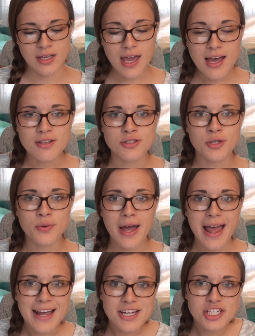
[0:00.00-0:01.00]
Yeah, so I
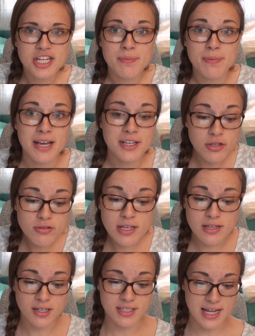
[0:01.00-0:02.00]
actually, because you
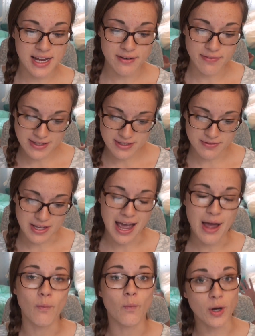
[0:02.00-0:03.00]
said not to take it offensively,
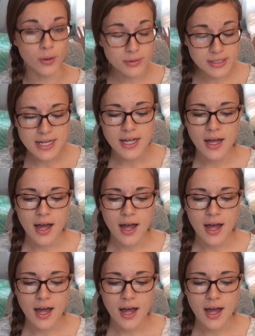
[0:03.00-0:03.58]
I won't.